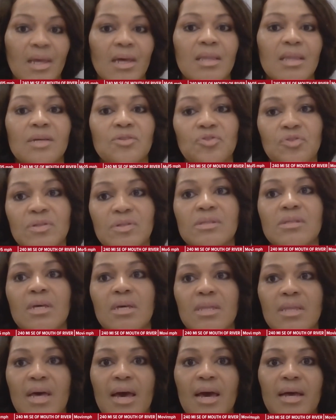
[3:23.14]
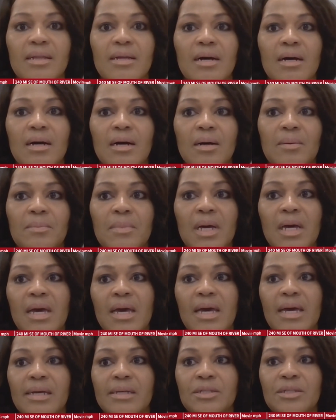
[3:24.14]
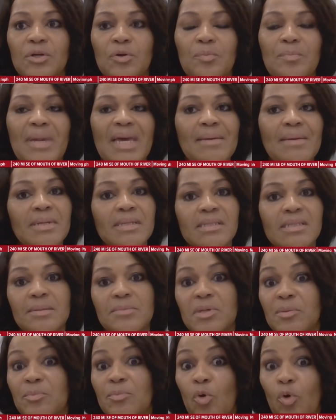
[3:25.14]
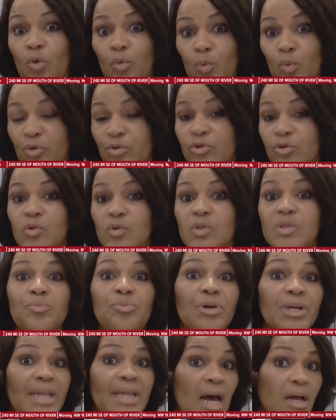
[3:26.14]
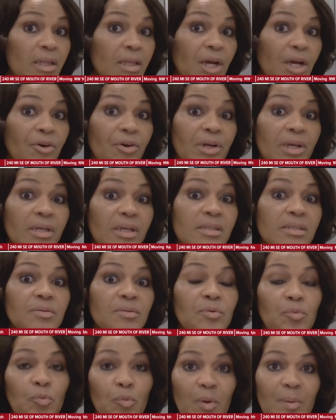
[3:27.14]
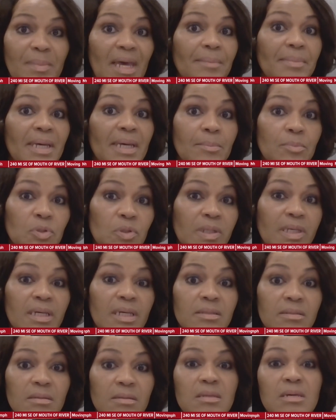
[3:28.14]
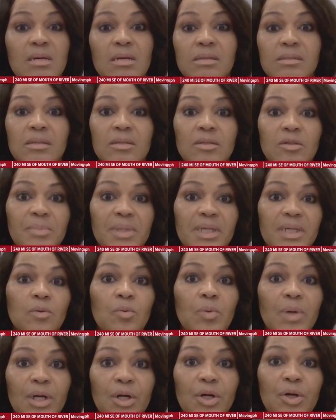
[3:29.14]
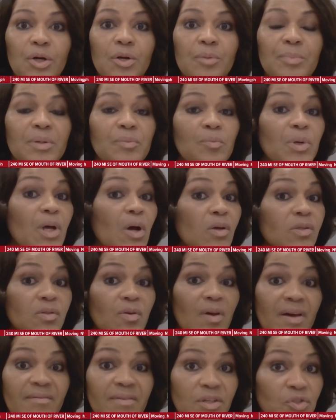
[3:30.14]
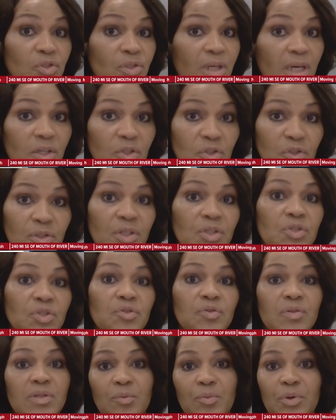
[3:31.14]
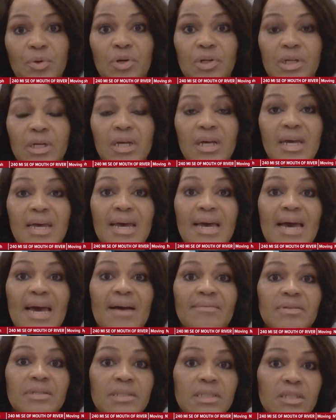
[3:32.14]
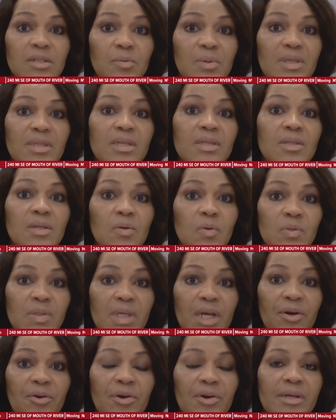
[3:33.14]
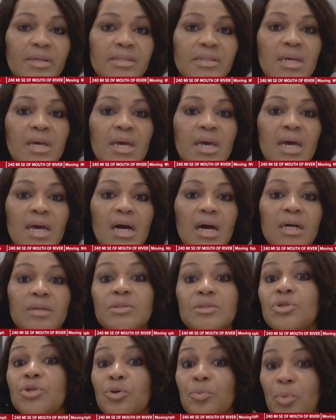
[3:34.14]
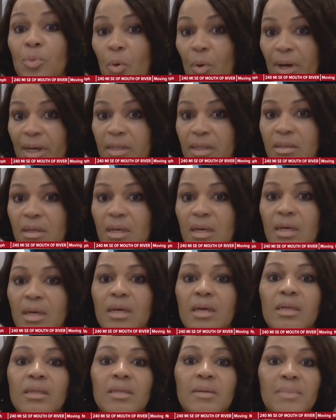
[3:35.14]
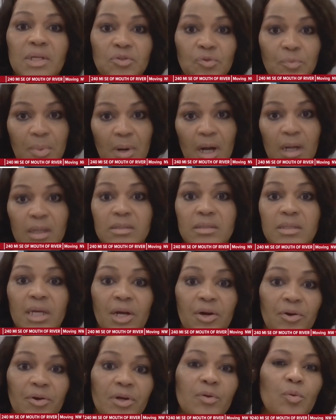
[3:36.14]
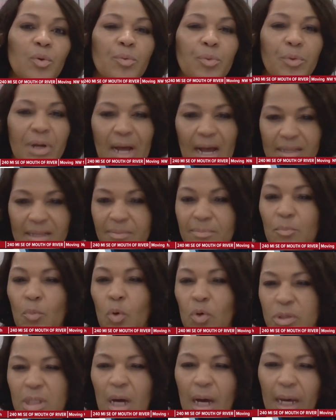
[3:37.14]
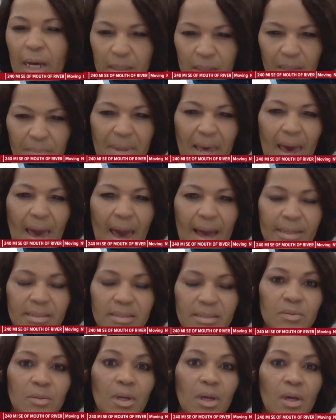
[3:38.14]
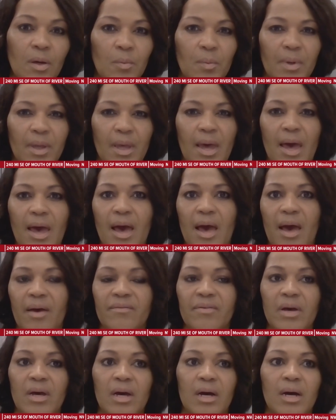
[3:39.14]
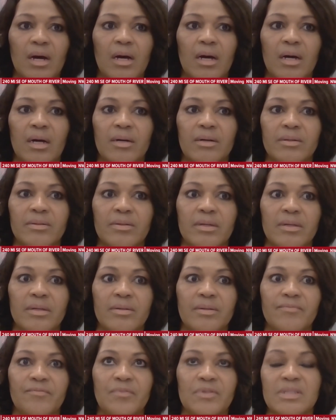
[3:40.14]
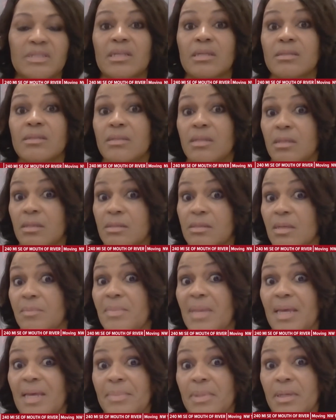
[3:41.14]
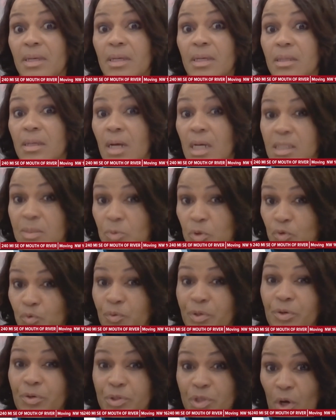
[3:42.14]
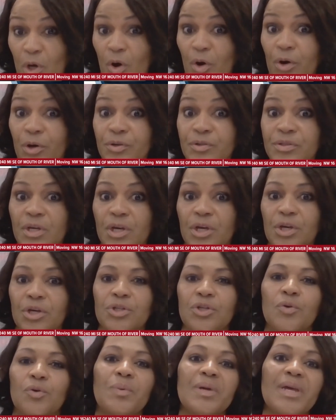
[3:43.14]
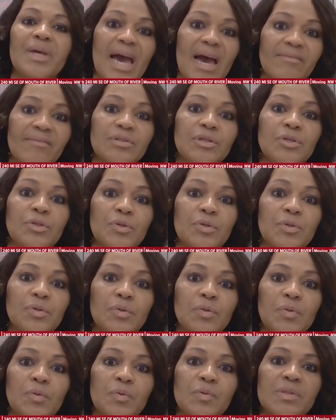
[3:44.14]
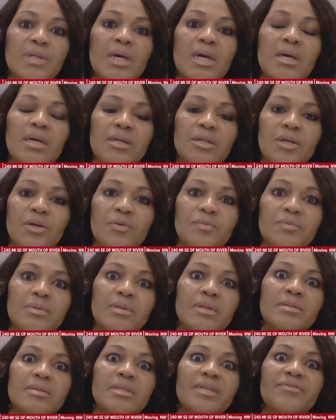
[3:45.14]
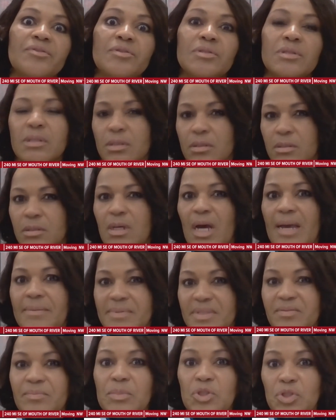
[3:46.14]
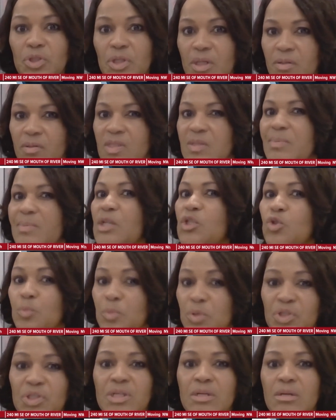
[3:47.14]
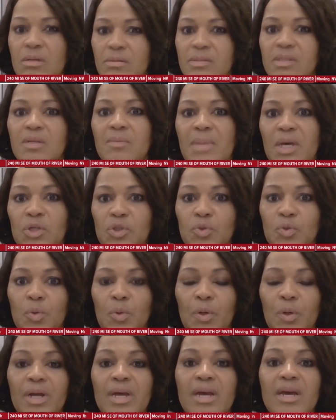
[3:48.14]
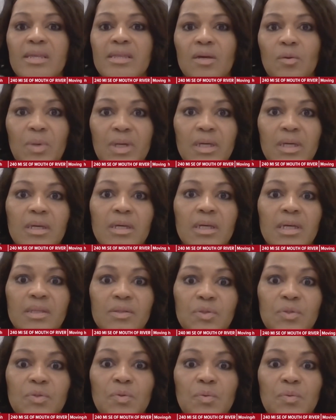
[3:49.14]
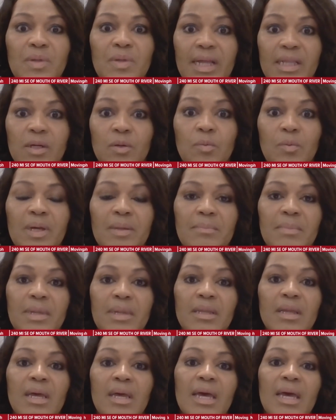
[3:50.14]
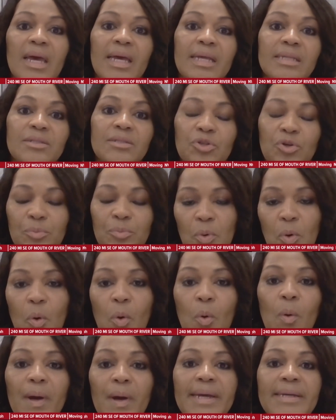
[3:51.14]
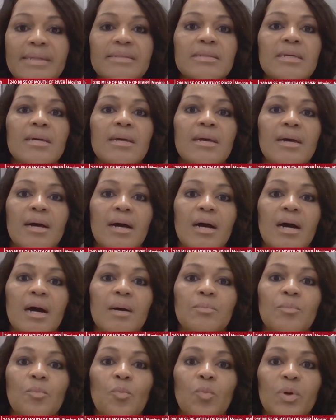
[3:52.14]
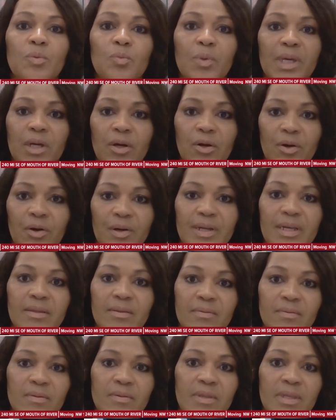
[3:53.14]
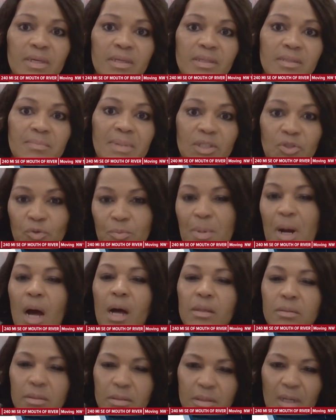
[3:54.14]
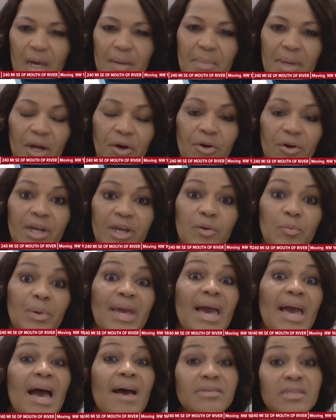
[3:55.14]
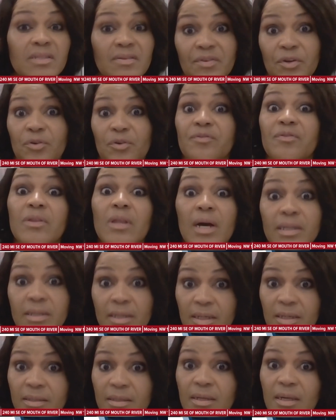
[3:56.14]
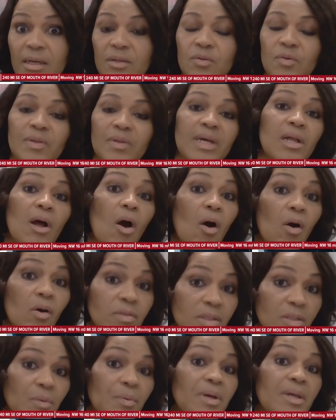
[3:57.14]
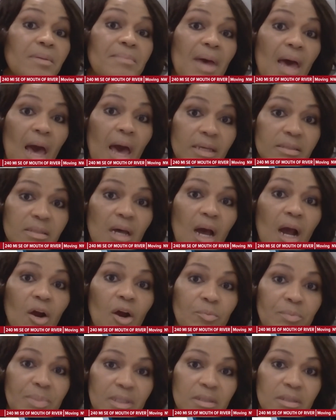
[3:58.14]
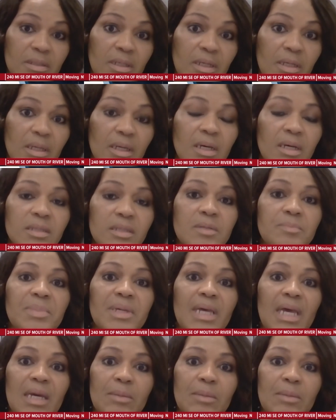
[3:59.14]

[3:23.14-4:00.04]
Let's just say that, you know, maybe in some of the more rural spread out areas, we may be able to get to things a little bit quicker, but we also have vegetation issues that we're going to have to deal with in those areas. To your point, in the metropolitan area where we're kind of more tightly packed and we have facilities maybe in customers' rear yards, you know, we have to use, you know, different types of machines, special machines, to make sure that we can get to that equipment. And to your point, when we are in this metropolitan type area and we have severe flooding, you know, that also impacts our ability to be